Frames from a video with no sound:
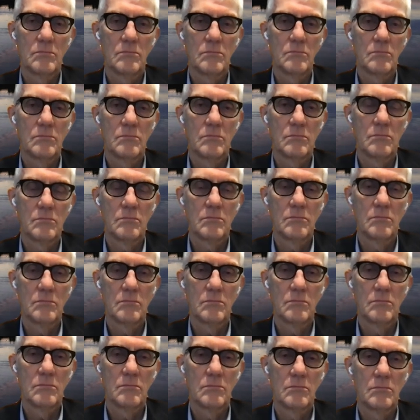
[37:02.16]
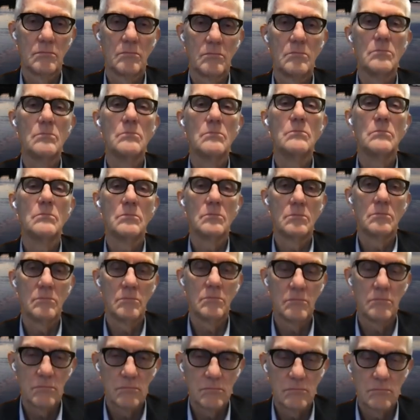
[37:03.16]

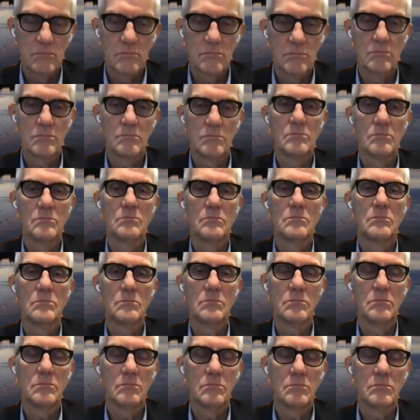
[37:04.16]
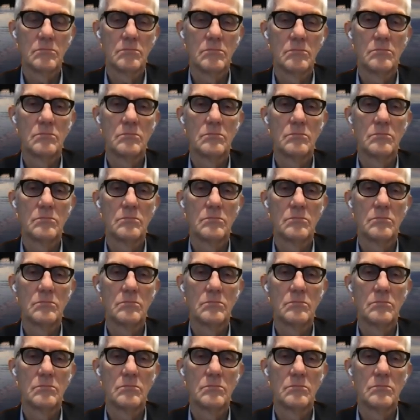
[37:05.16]
This person isn't speaking.